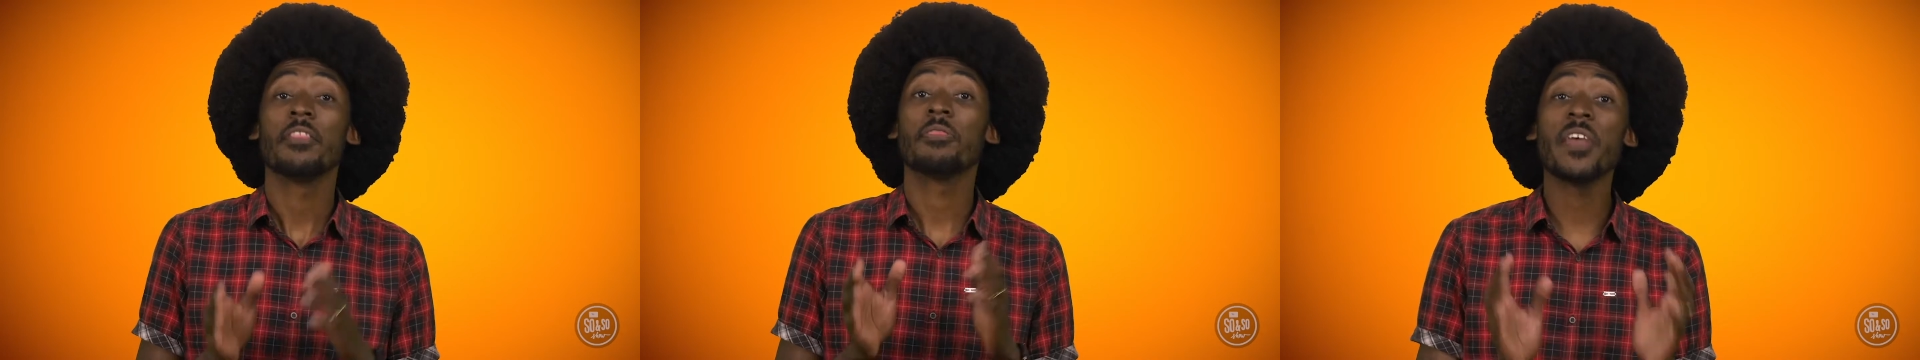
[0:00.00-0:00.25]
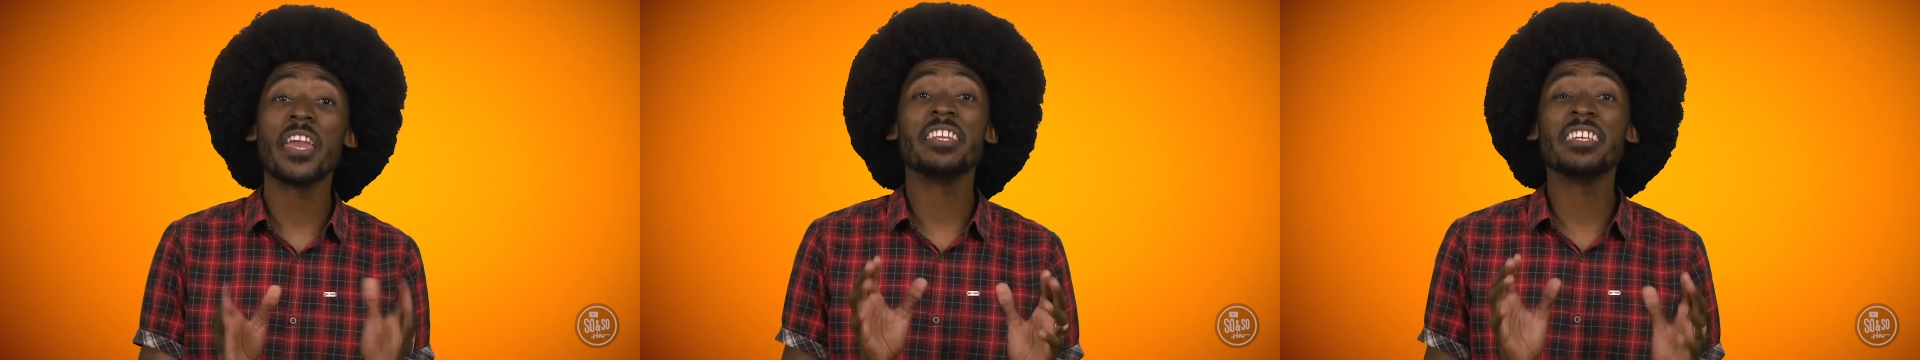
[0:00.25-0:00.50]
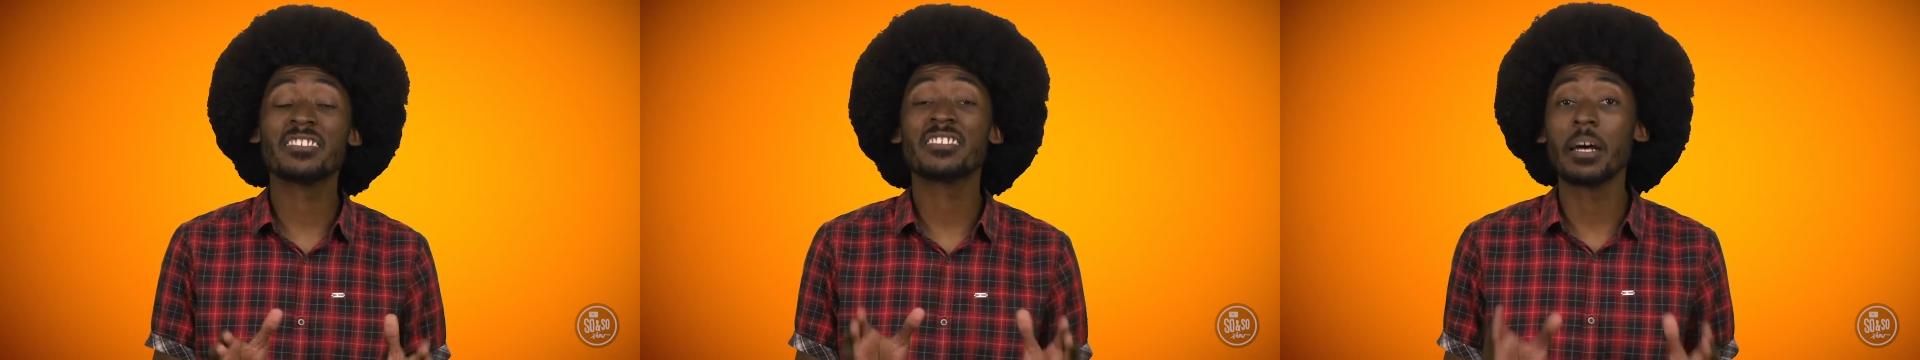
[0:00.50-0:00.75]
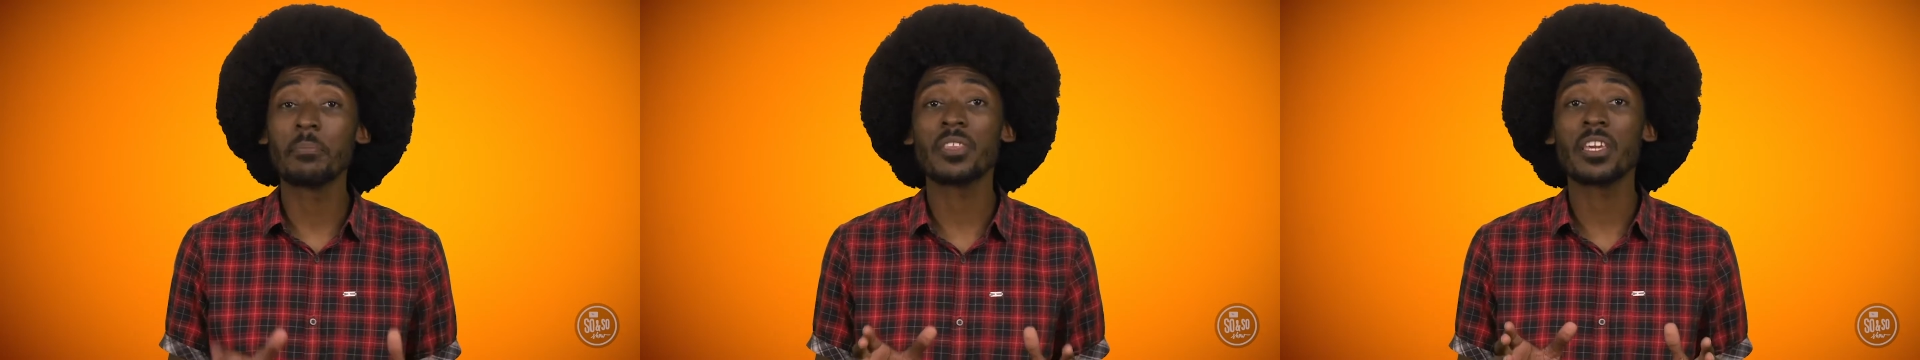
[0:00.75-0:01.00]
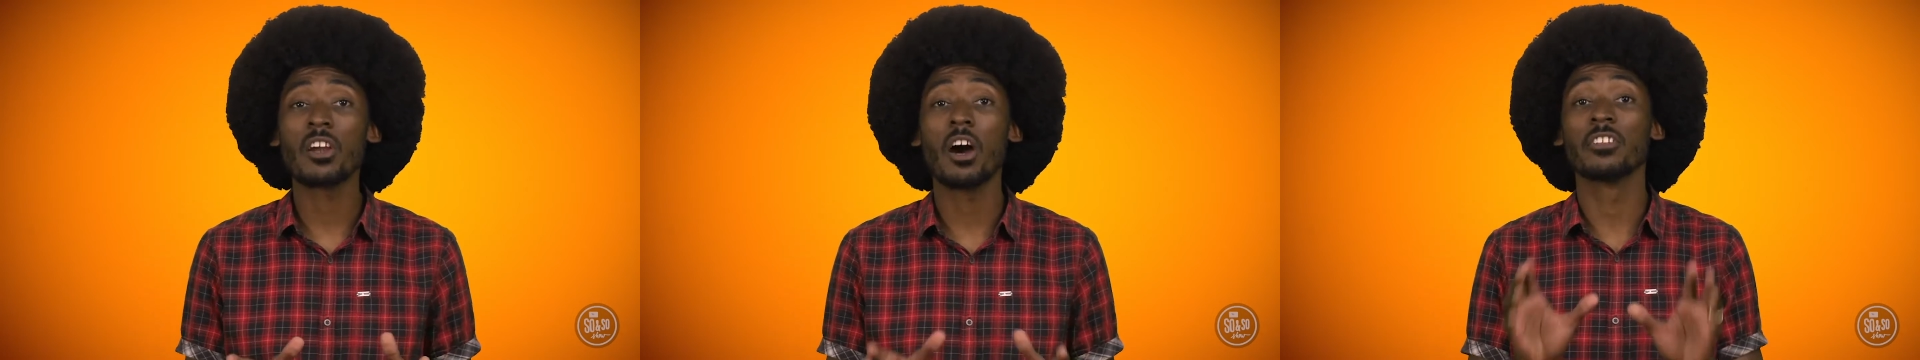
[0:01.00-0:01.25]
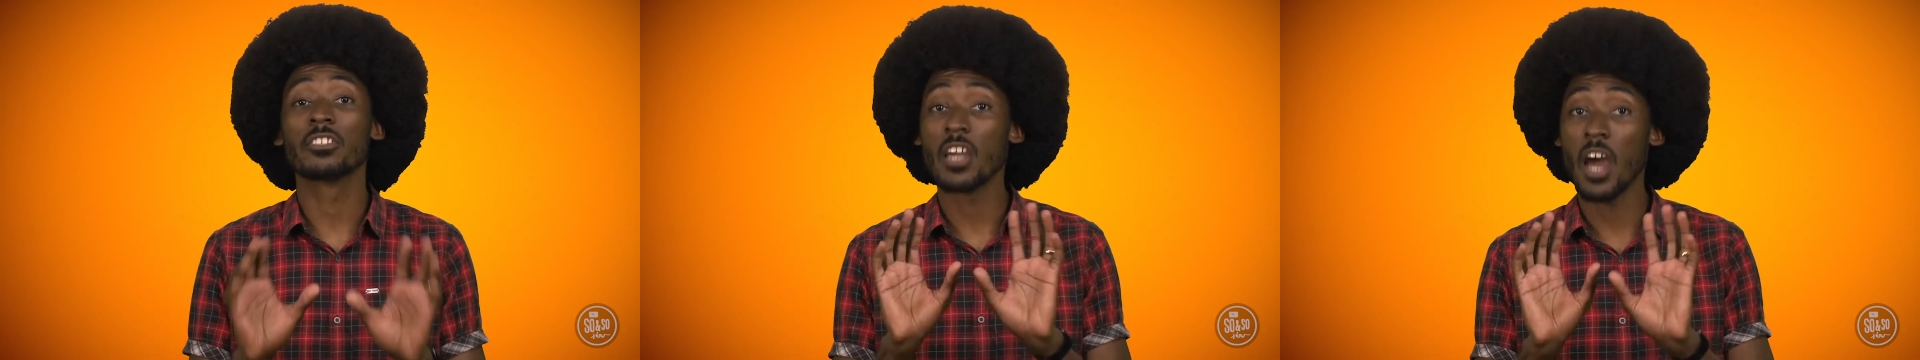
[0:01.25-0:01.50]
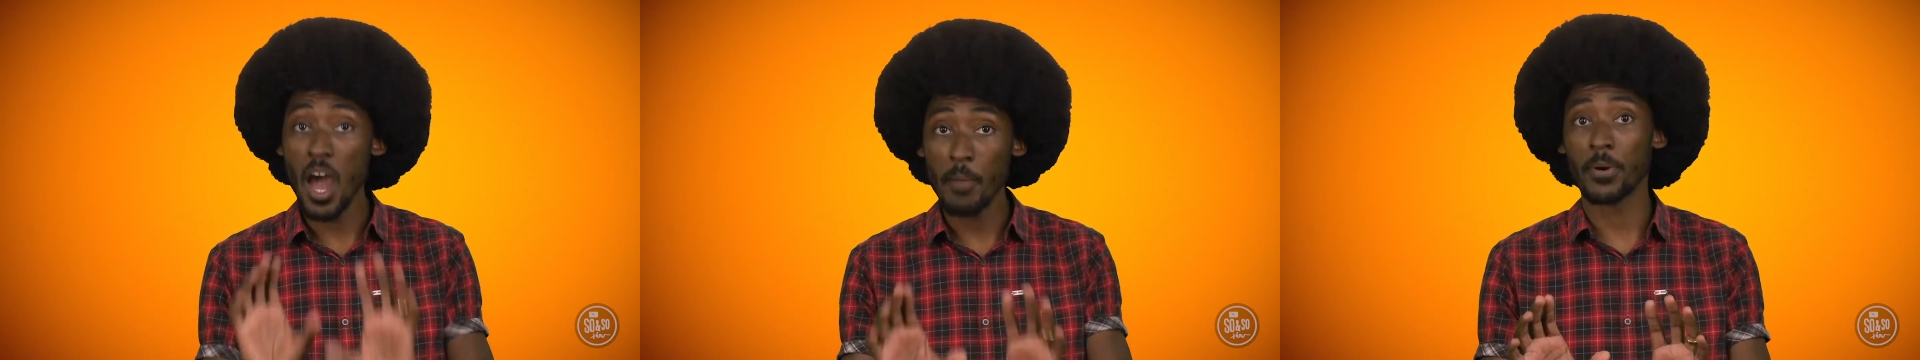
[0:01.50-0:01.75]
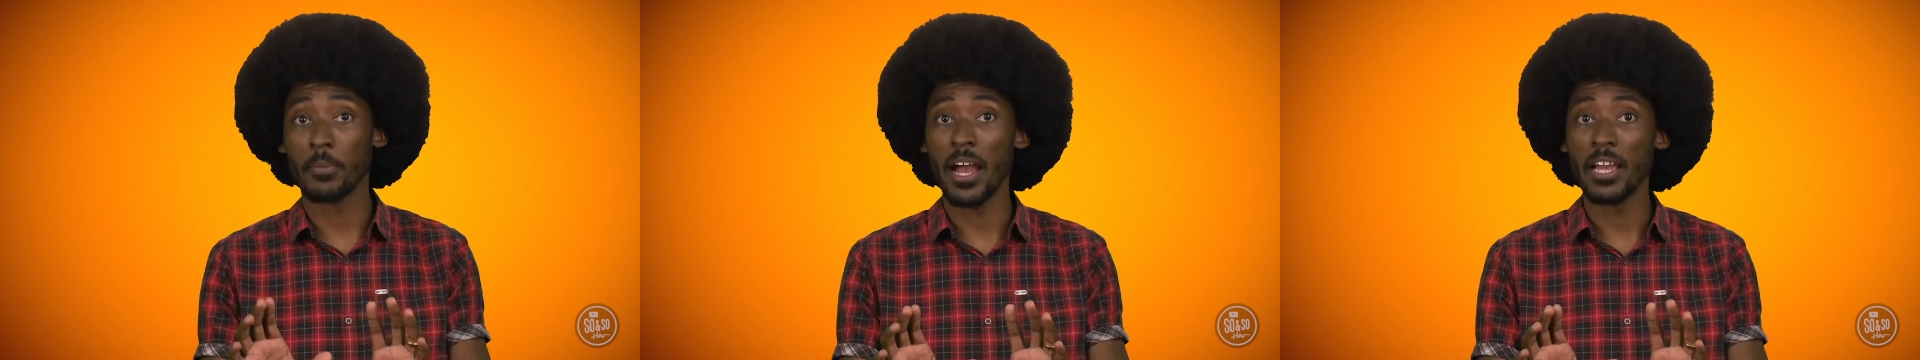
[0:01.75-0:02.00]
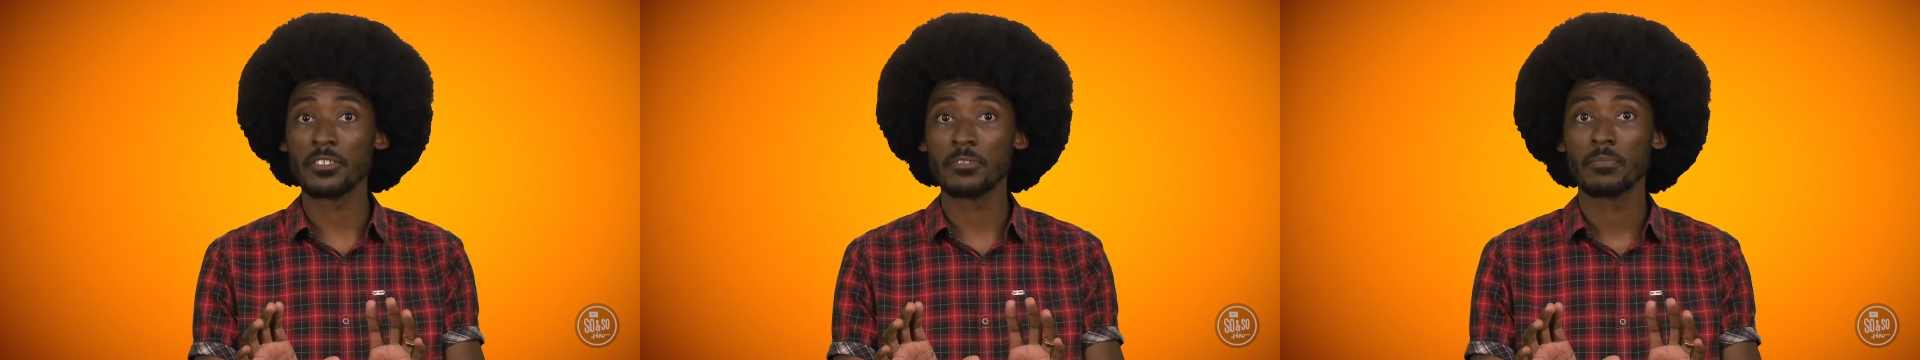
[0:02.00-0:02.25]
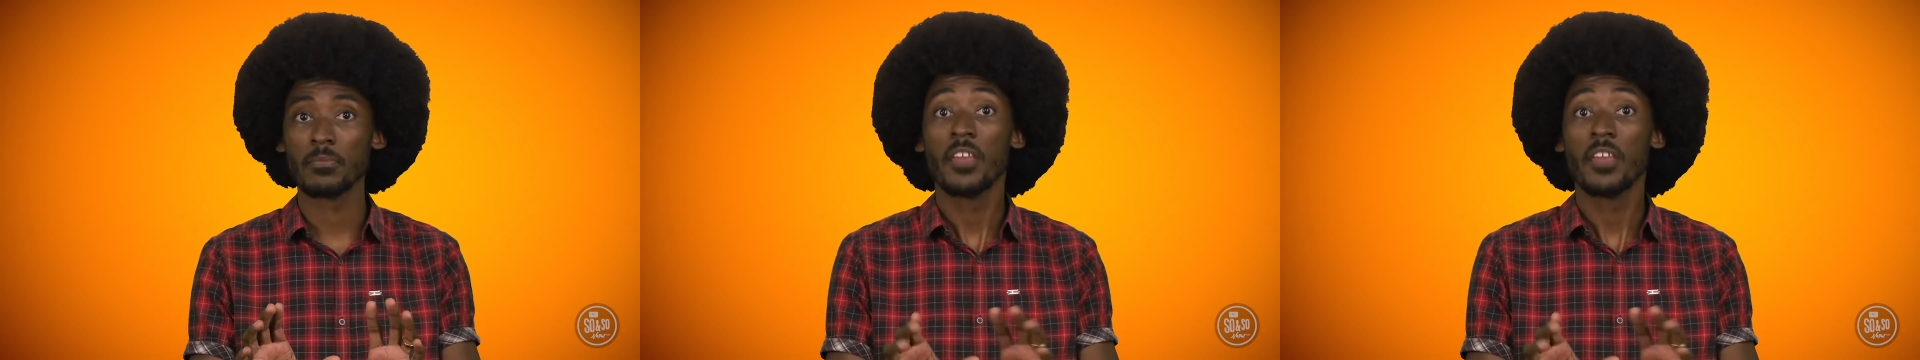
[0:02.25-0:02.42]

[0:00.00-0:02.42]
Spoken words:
they did something called compromise.